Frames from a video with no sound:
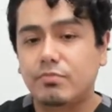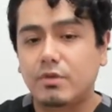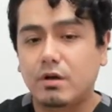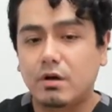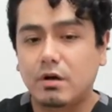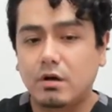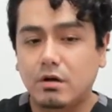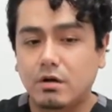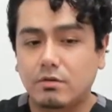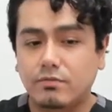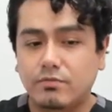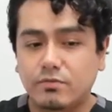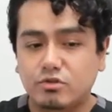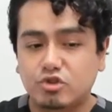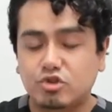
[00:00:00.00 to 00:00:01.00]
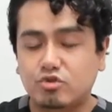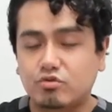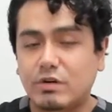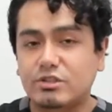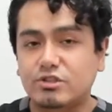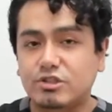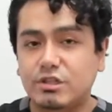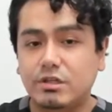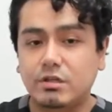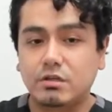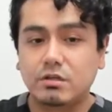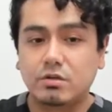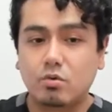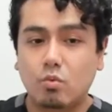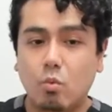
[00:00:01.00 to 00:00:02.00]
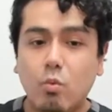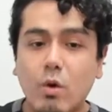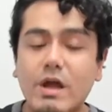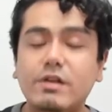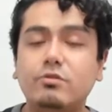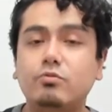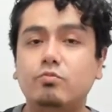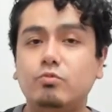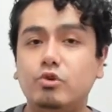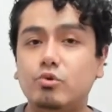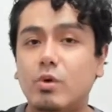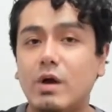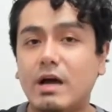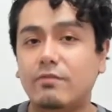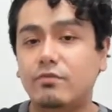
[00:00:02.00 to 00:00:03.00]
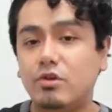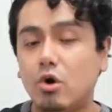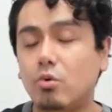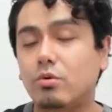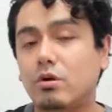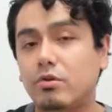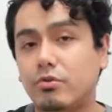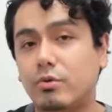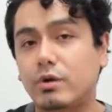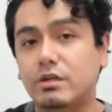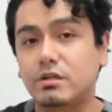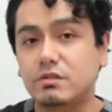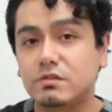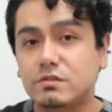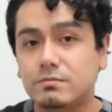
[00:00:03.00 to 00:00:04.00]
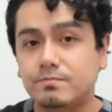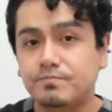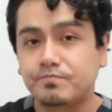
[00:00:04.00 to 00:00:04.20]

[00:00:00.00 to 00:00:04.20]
of stretching when you have known arthritis.